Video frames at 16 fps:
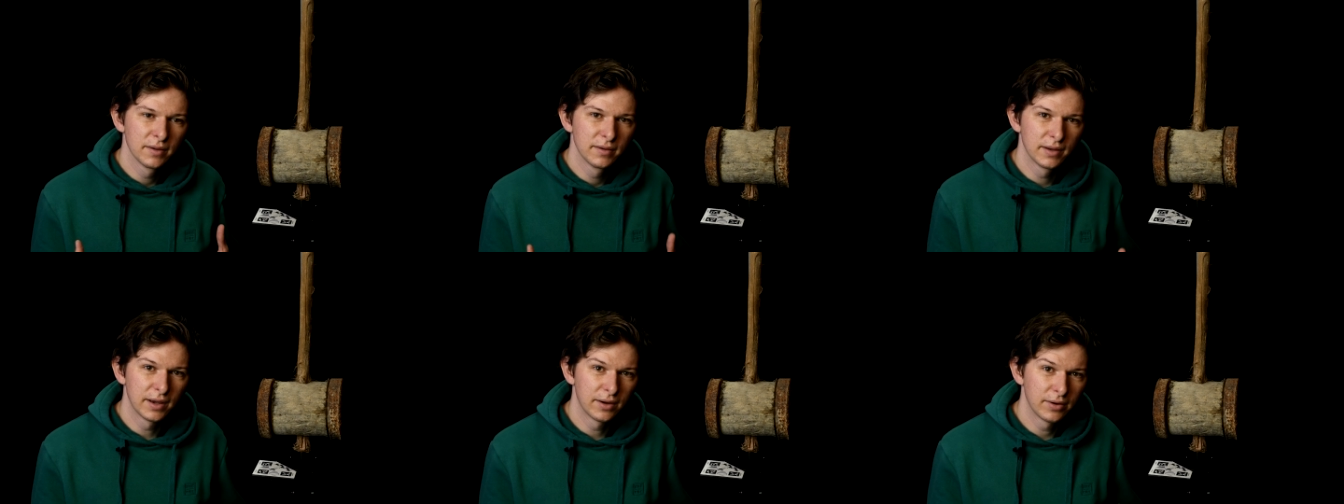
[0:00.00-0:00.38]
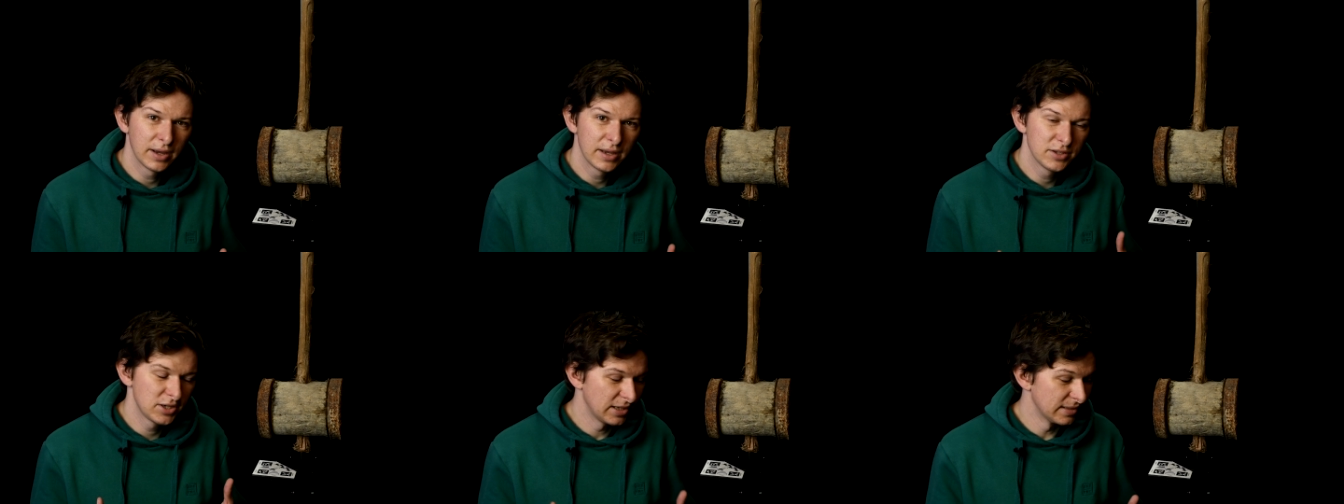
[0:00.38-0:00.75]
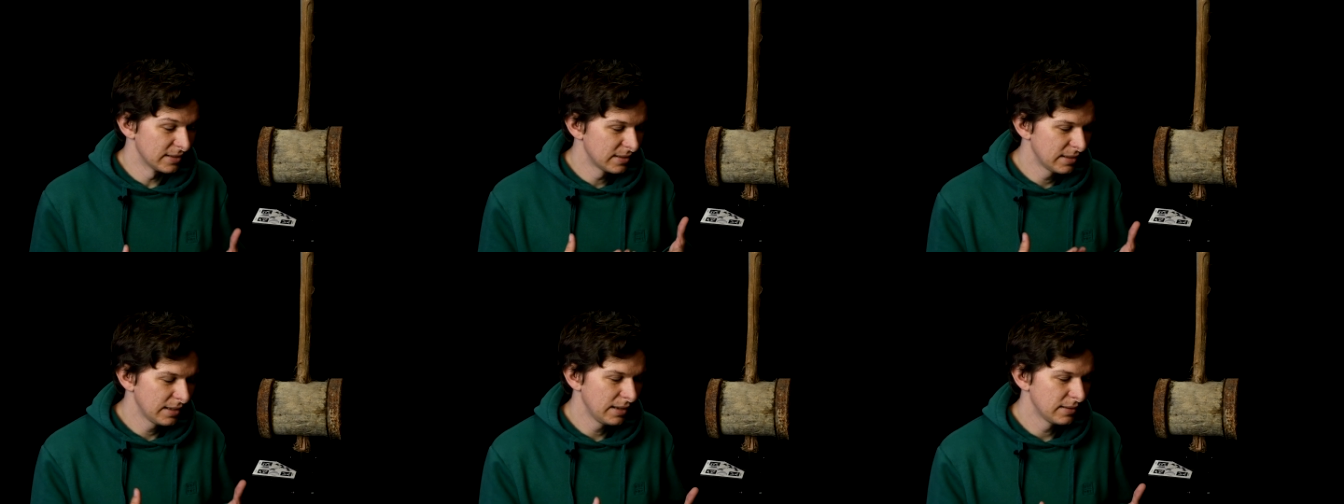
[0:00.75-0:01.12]
Now, as you can
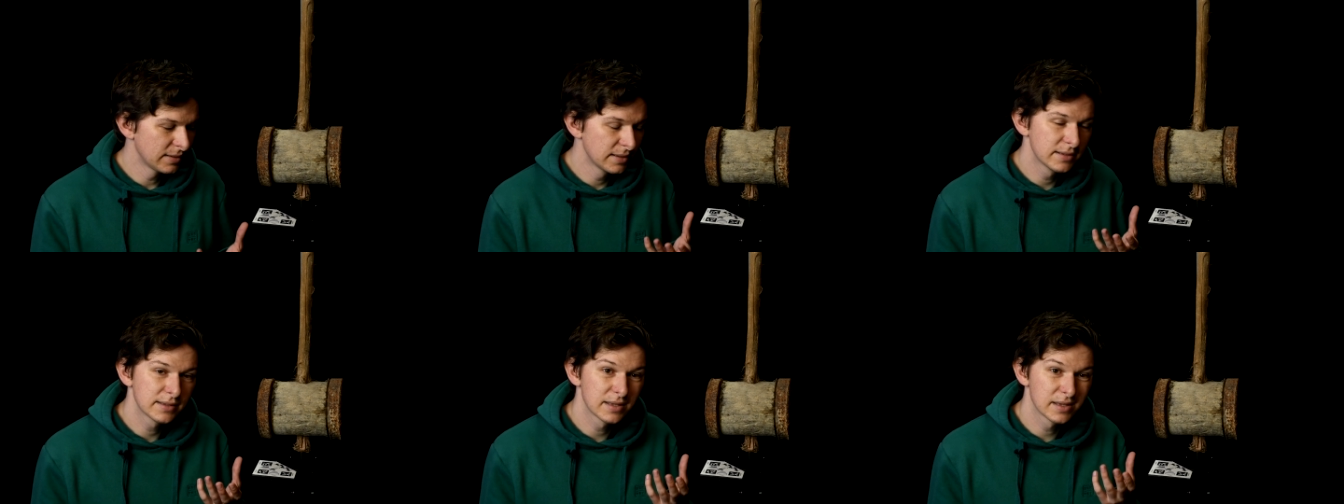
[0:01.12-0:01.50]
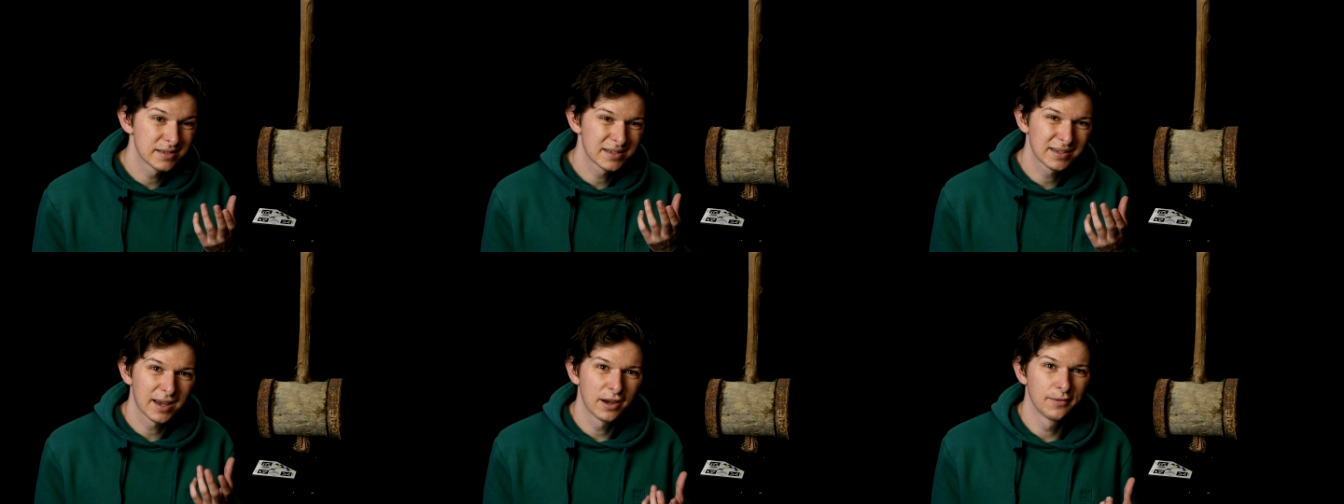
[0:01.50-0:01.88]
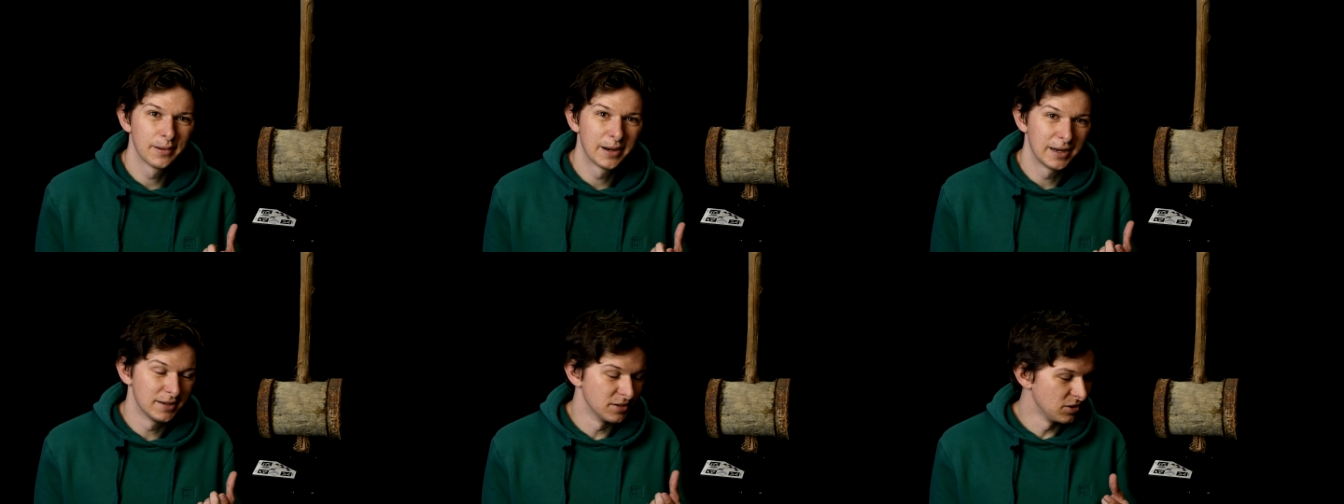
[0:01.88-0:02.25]
see, since this scale
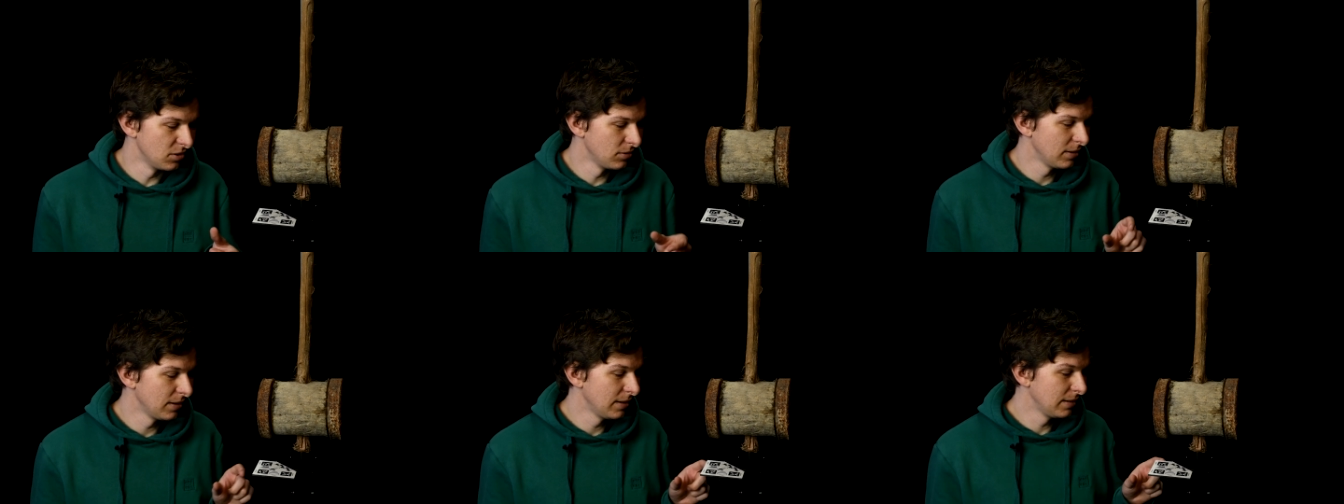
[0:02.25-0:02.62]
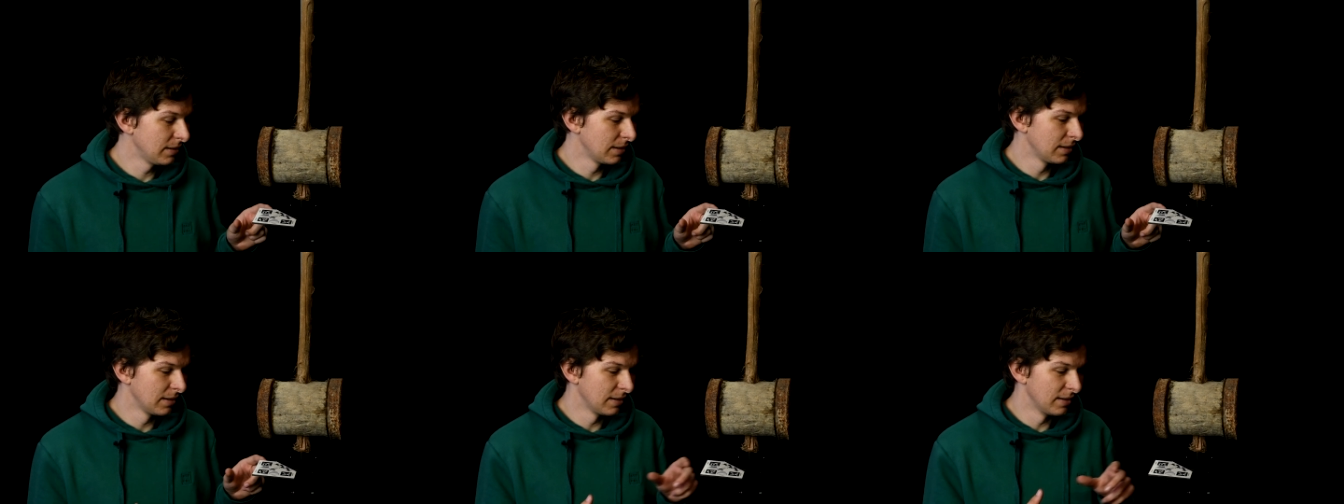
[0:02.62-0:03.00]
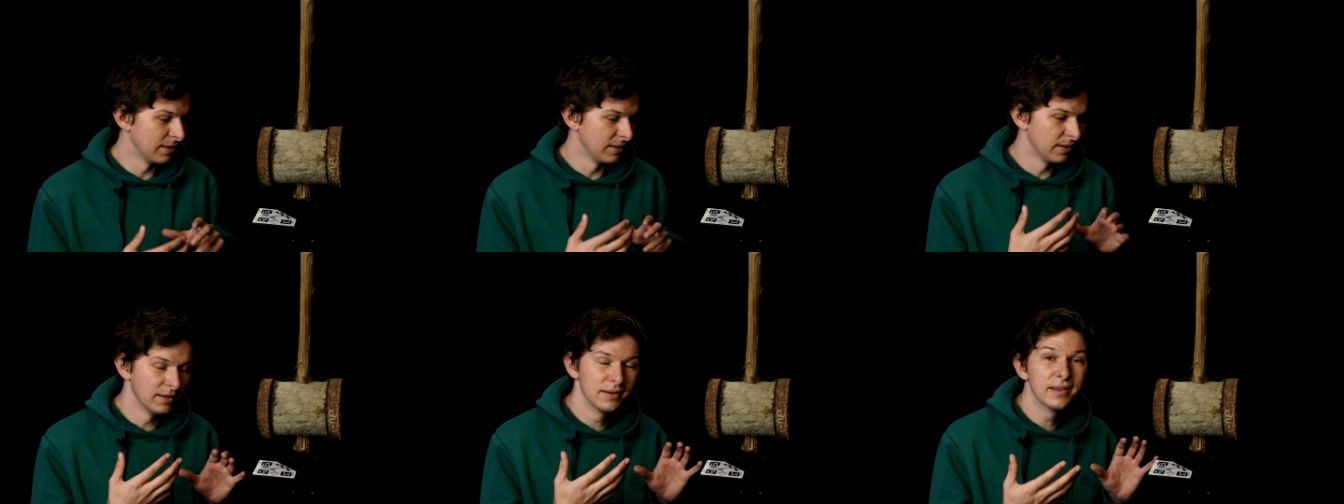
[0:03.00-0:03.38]
bar is unique
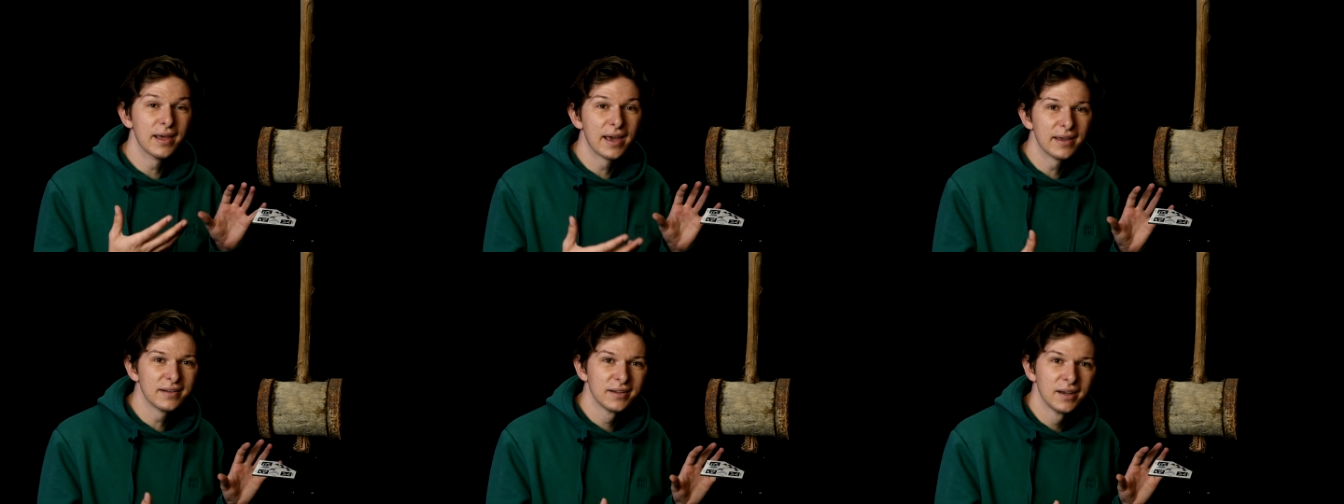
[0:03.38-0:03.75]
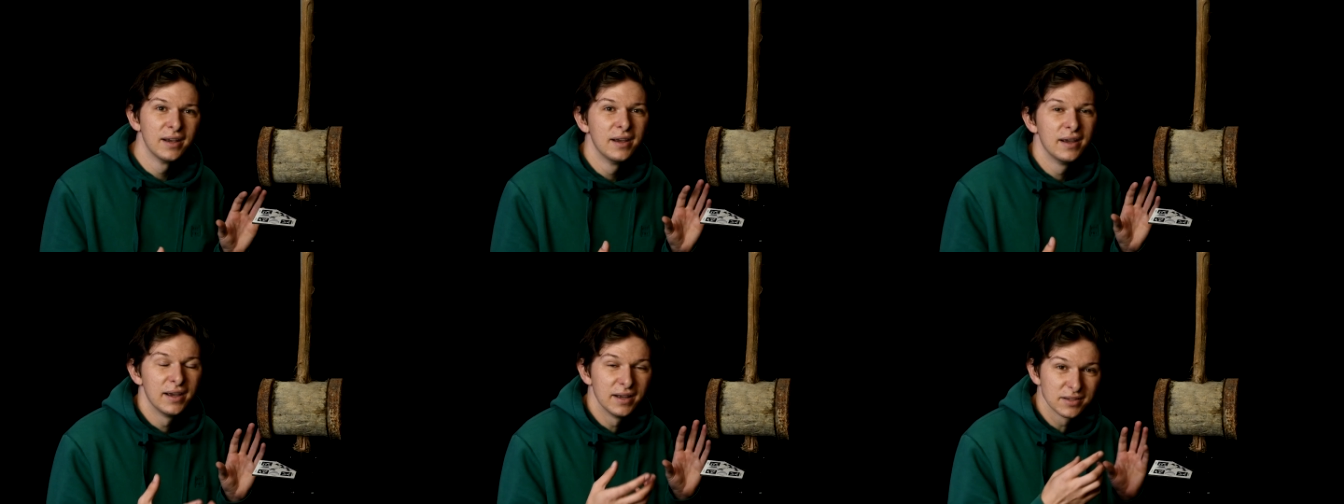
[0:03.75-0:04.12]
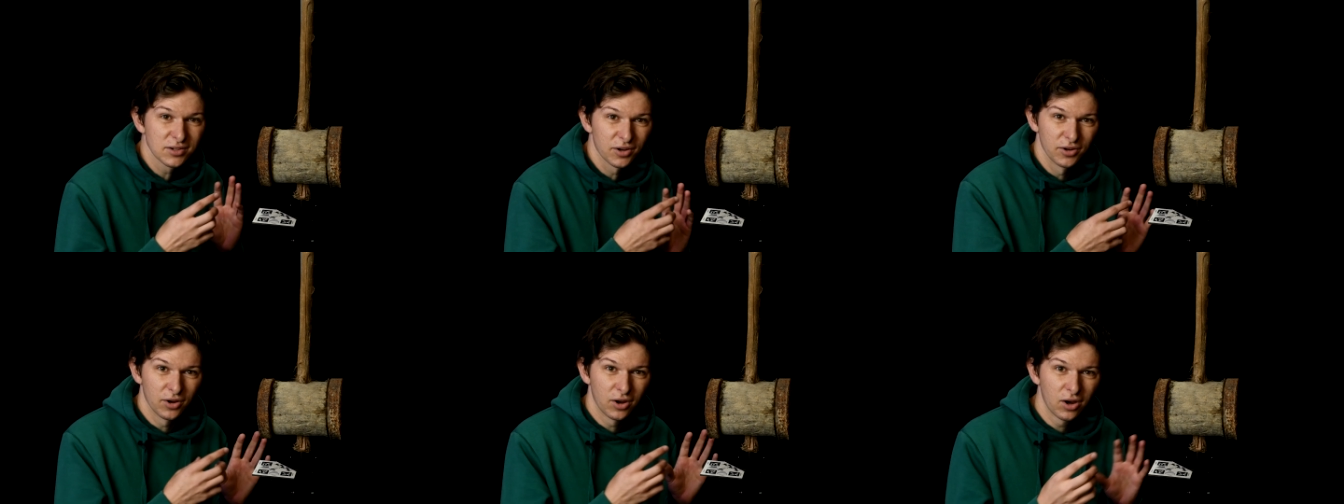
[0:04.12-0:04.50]
in that it's
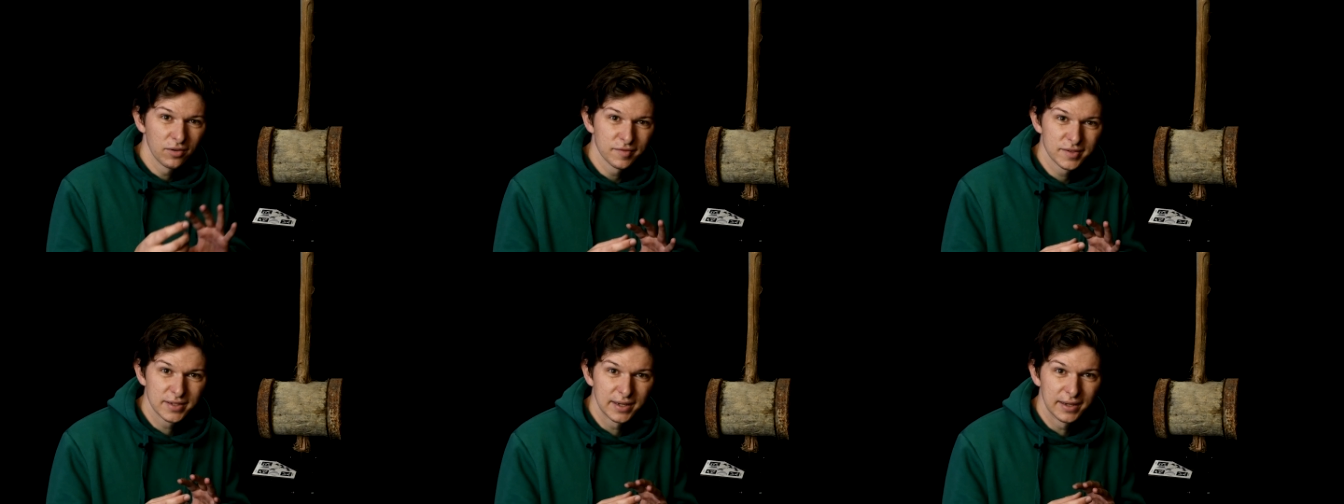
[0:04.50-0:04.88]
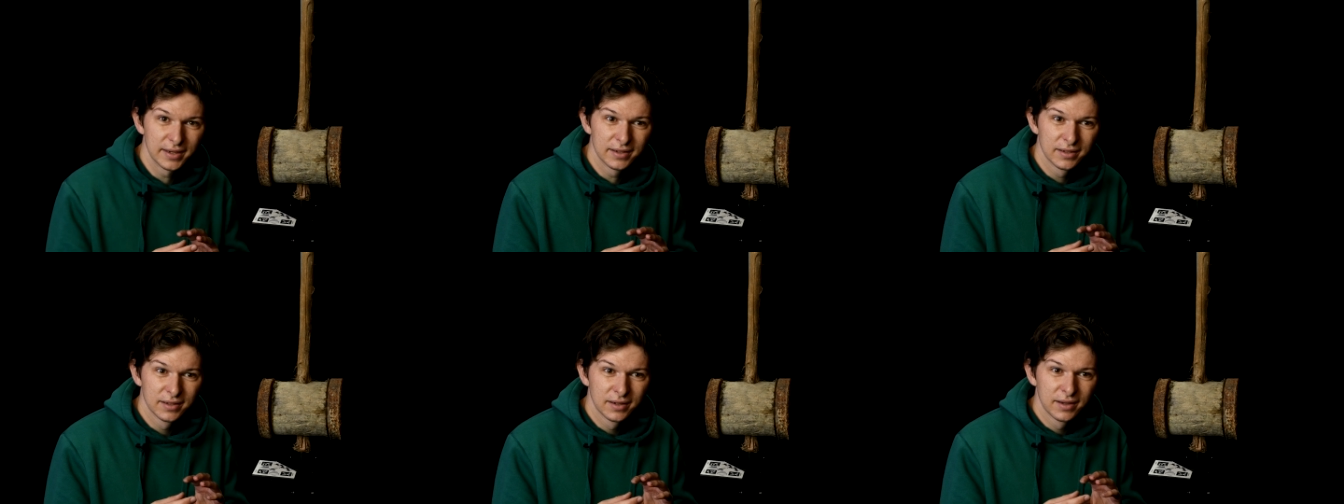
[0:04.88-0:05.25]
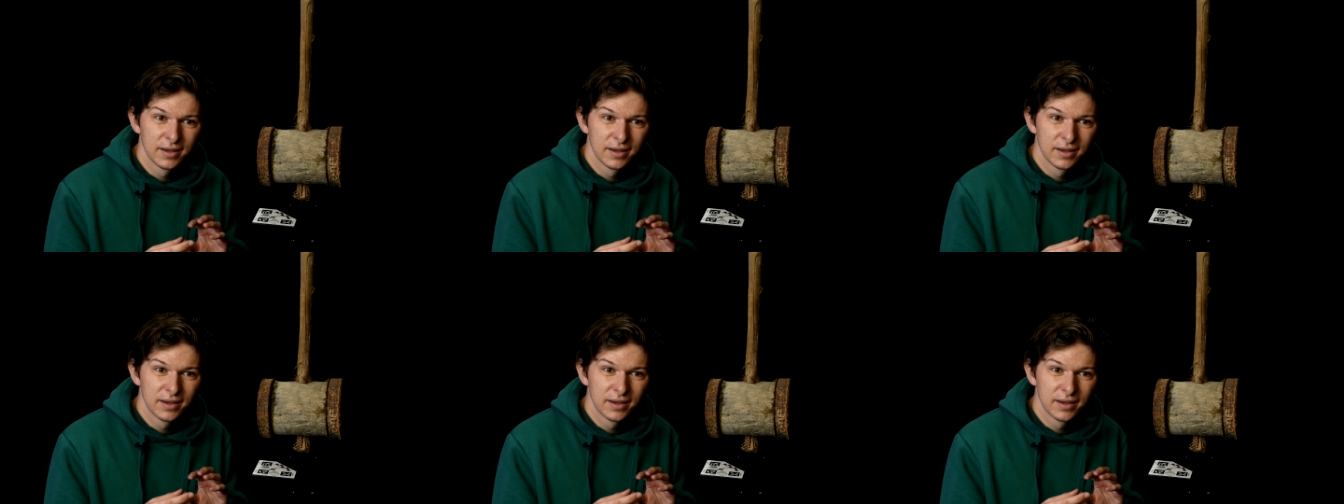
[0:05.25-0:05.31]
got an offset,